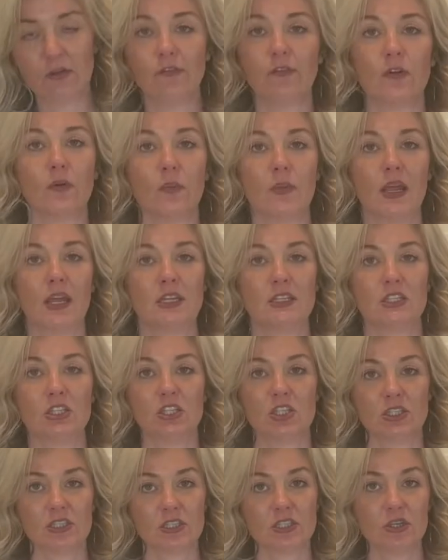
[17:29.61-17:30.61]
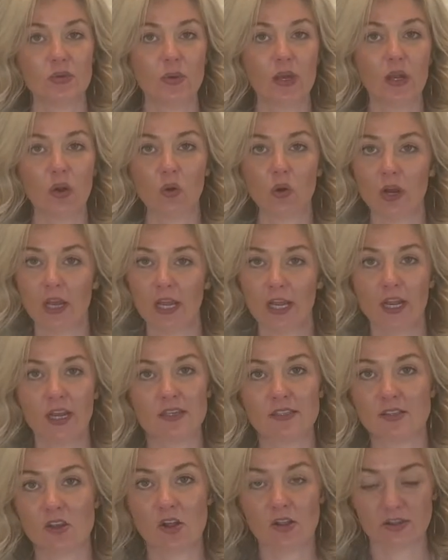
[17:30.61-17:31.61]
for me to just do it on
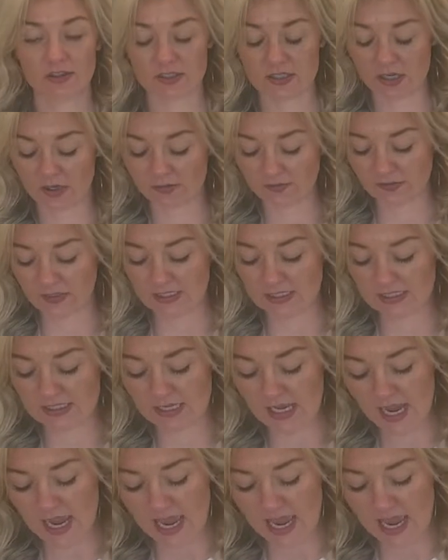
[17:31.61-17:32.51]
a solid surface.